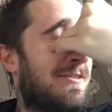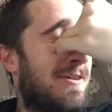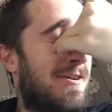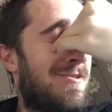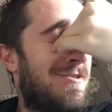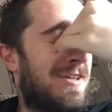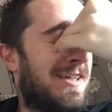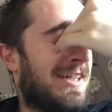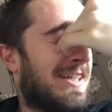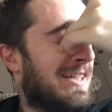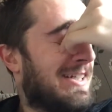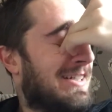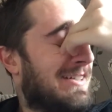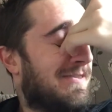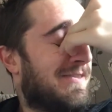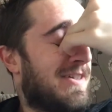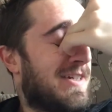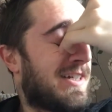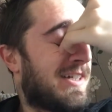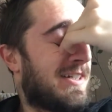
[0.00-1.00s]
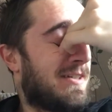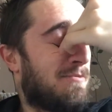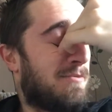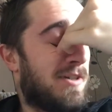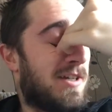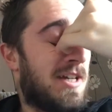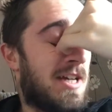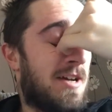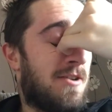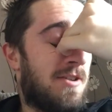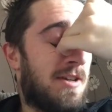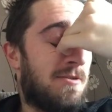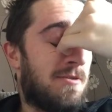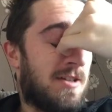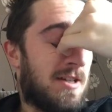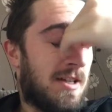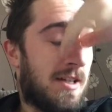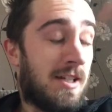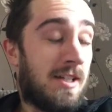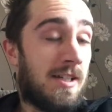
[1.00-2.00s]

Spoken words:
Sorry. Fuck it. I'm putting it out anyway.